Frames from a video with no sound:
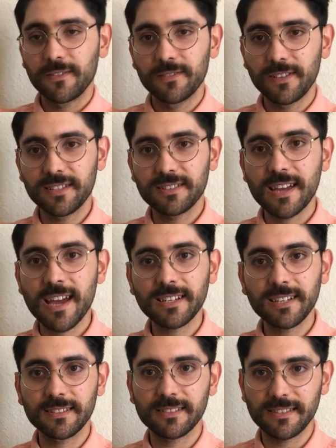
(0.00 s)
these
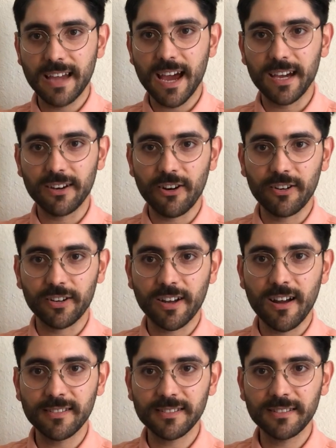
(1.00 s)
tendons that are
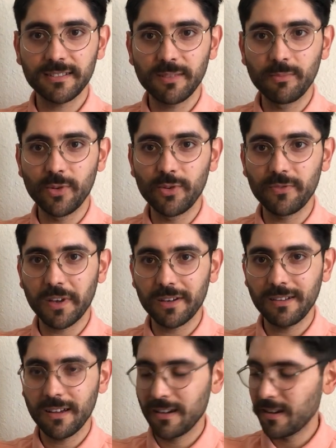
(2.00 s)
constantly
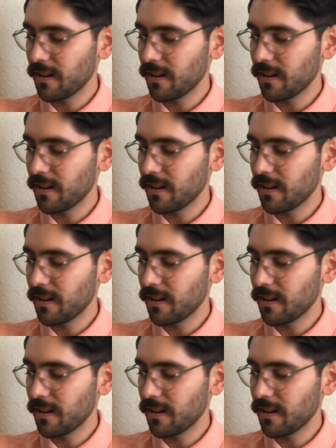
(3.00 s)
moving